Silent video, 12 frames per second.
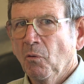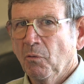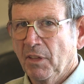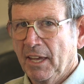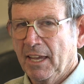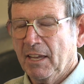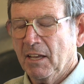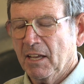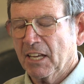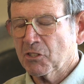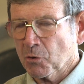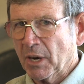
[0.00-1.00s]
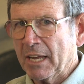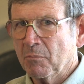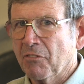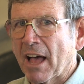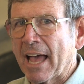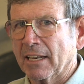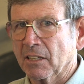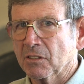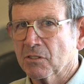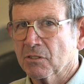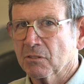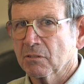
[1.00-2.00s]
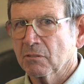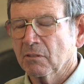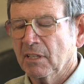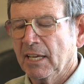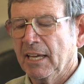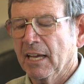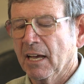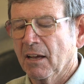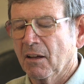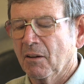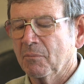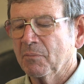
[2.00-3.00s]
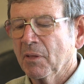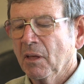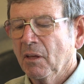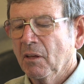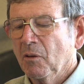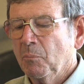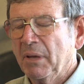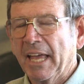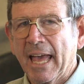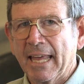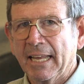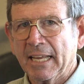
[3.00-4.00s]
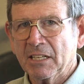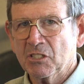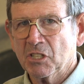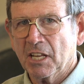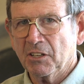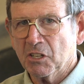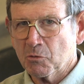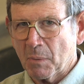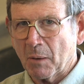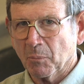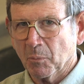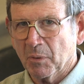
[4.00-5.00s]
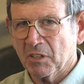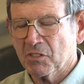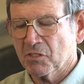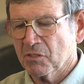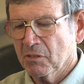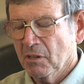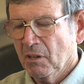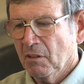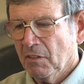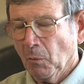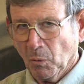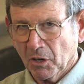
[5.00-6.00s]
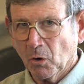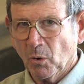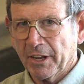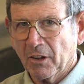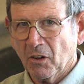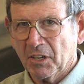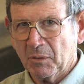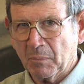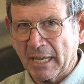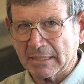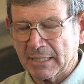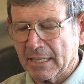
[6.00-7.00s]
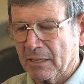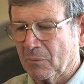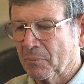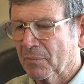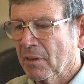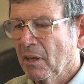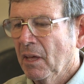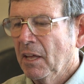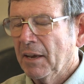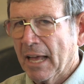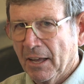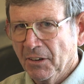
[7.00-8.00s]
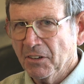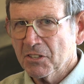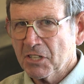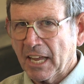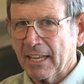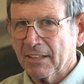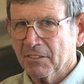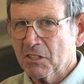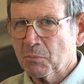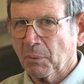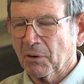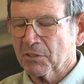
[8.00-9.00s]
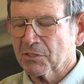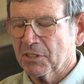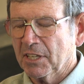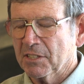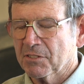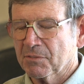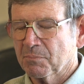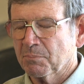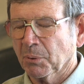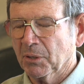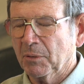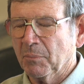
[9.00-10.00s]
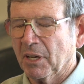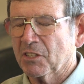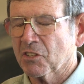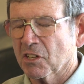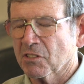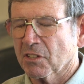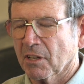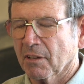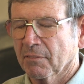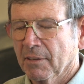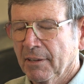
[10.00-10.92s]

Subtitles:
the extreme violence, the beheadings and dismemberments that were going on in Mexico. Now understand, this person is pretty much as an